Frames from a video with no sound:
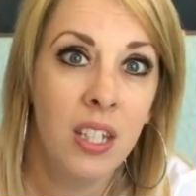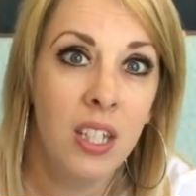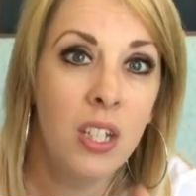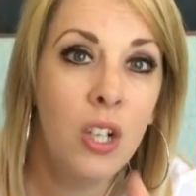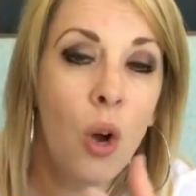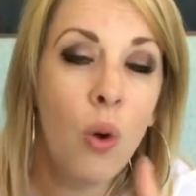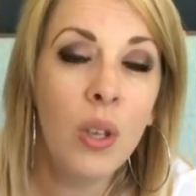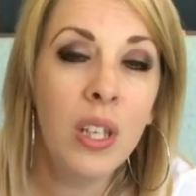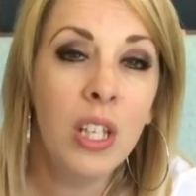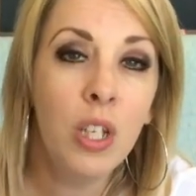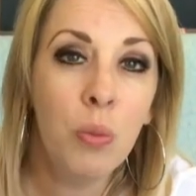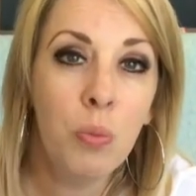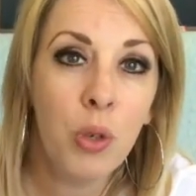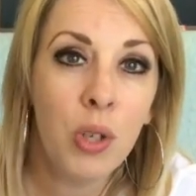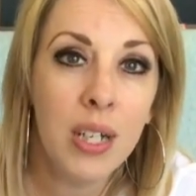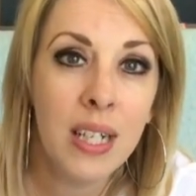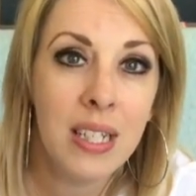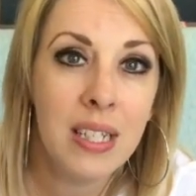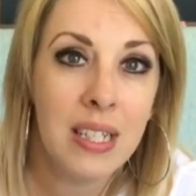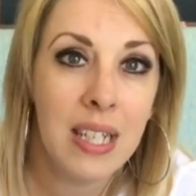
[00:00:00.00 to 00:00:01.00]
go a little more
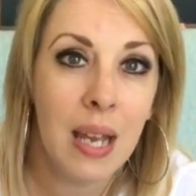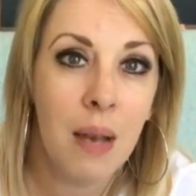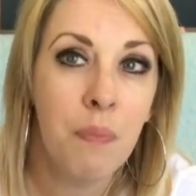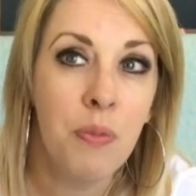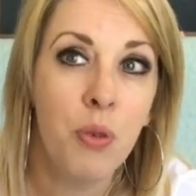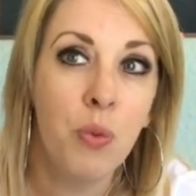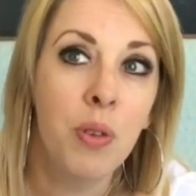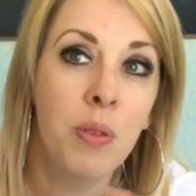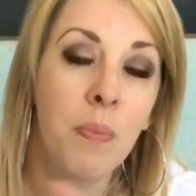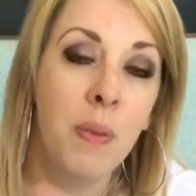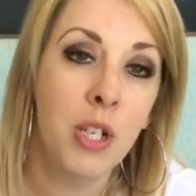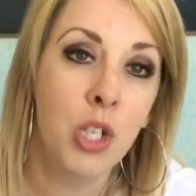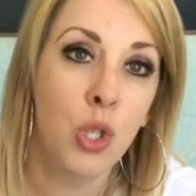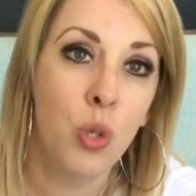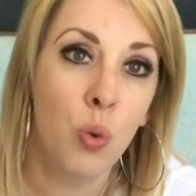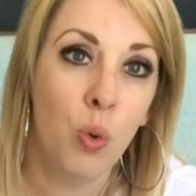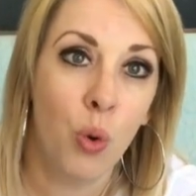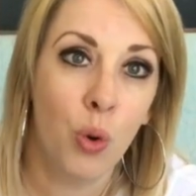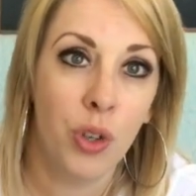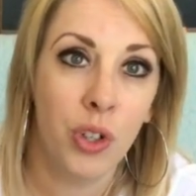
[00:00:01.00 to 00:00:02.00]
in depth with my
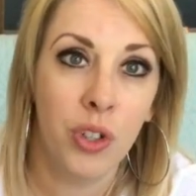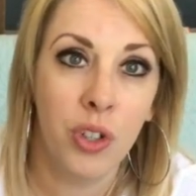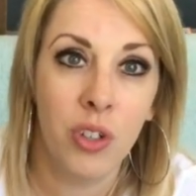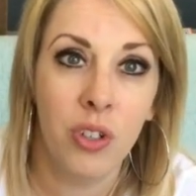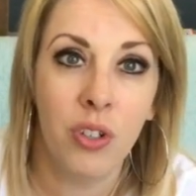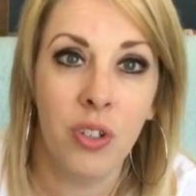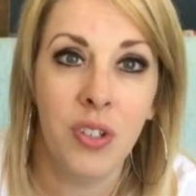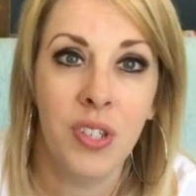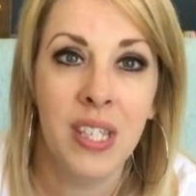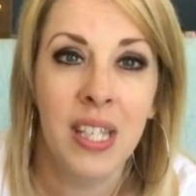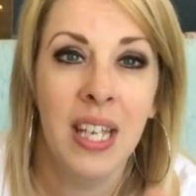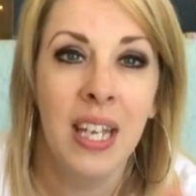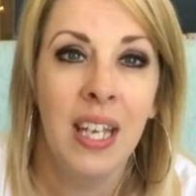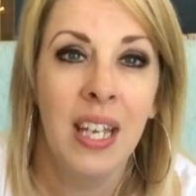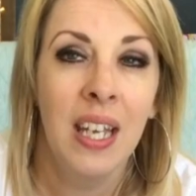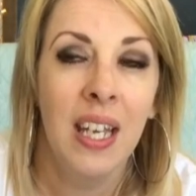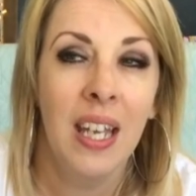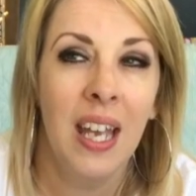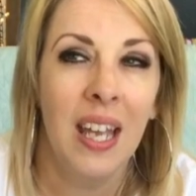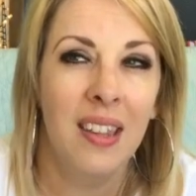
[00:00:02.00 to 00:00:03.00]
2 older girls,
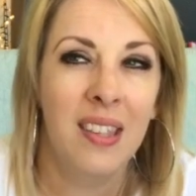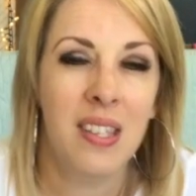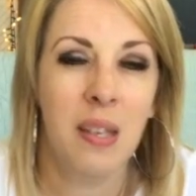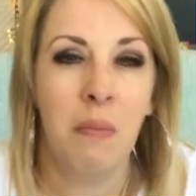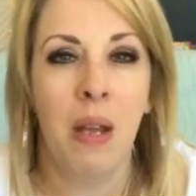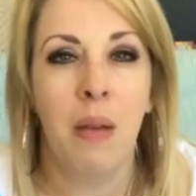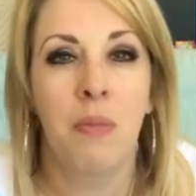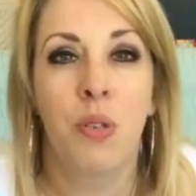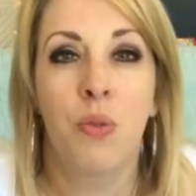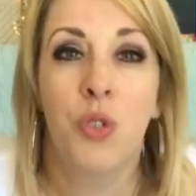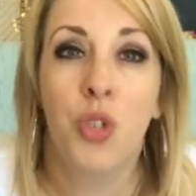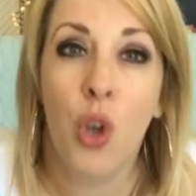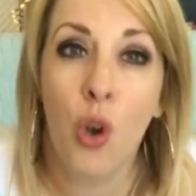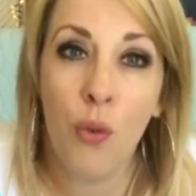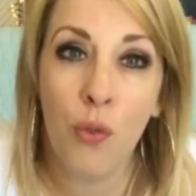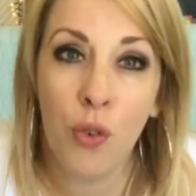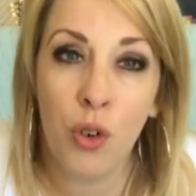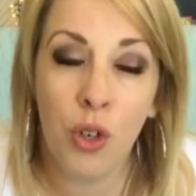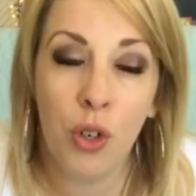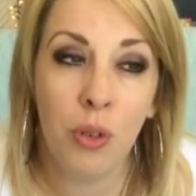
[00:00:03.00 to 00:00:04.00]
and sometimes it was
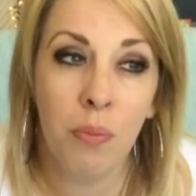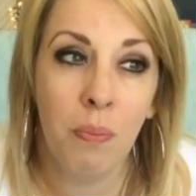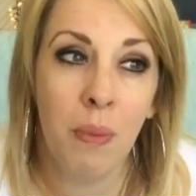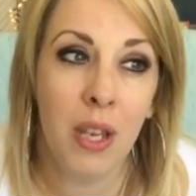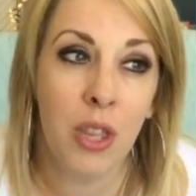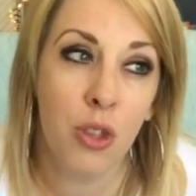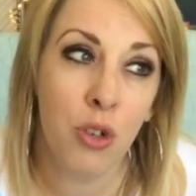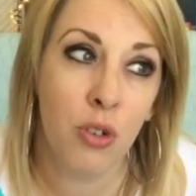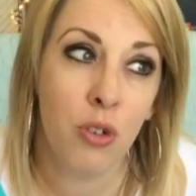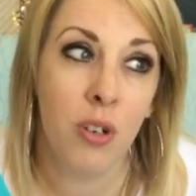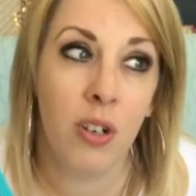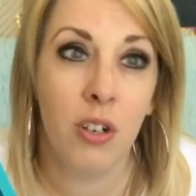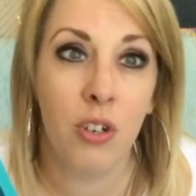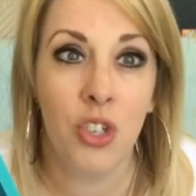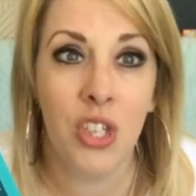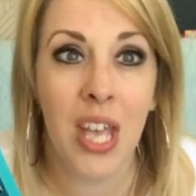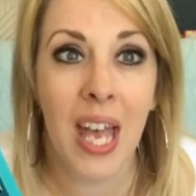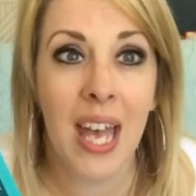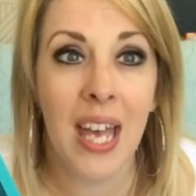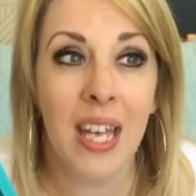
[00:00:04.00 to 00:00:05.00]
over my 3rd
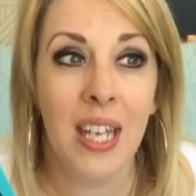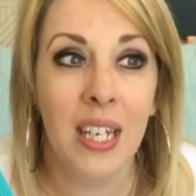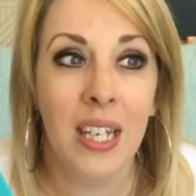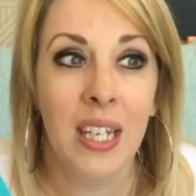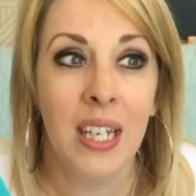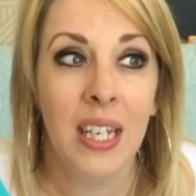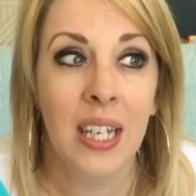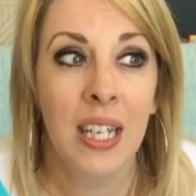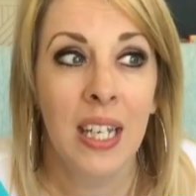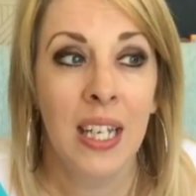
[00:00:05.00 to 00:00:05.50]
grader's head.